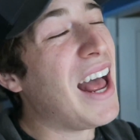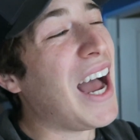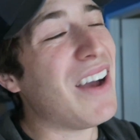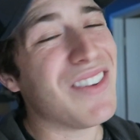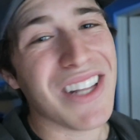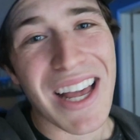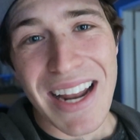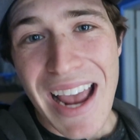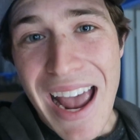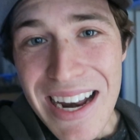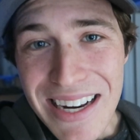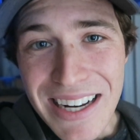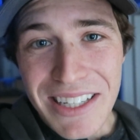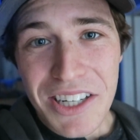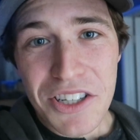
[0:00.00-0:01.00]
I have a lot of
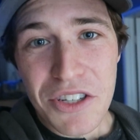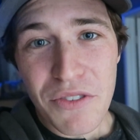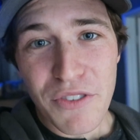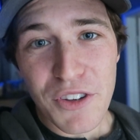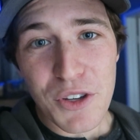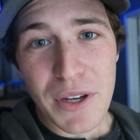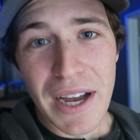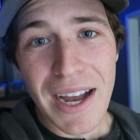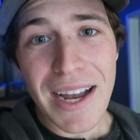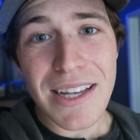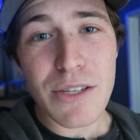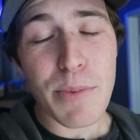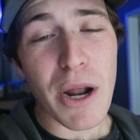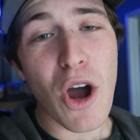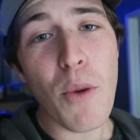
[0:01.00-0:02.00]
editing to do for you
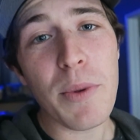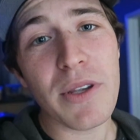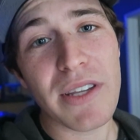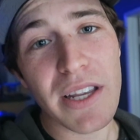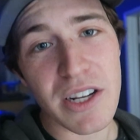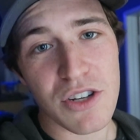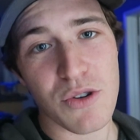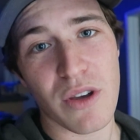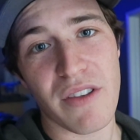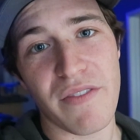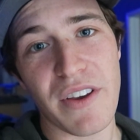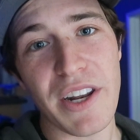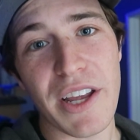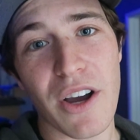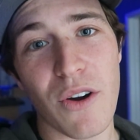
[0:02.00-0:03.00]
guys, but I hope you did enjoy the
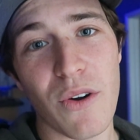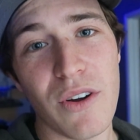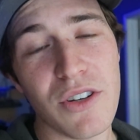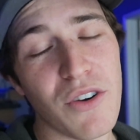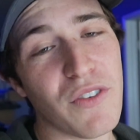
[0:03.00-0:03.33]
video.